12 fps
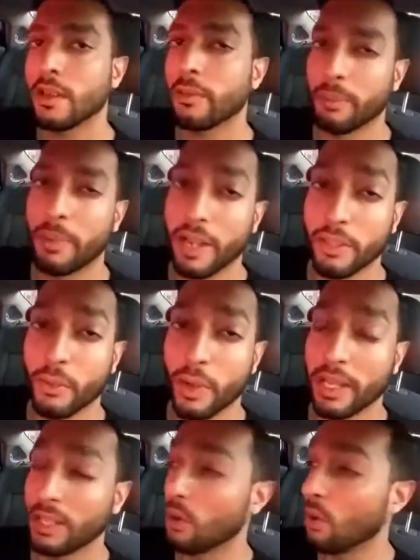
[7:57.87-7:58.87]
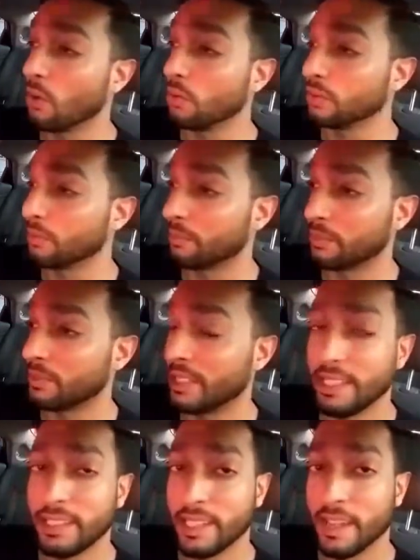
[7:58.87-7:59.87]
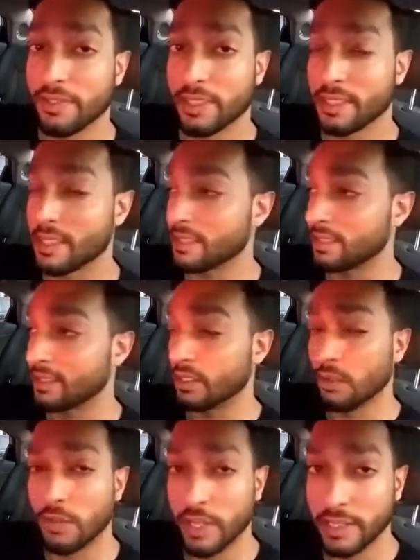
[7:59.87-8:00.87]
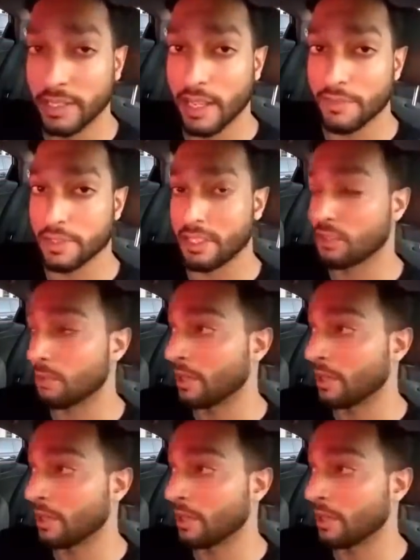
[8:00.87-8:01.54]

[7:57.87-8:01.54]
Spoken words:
But by the way, gold and ETFs exist, and silver ETFs, and these are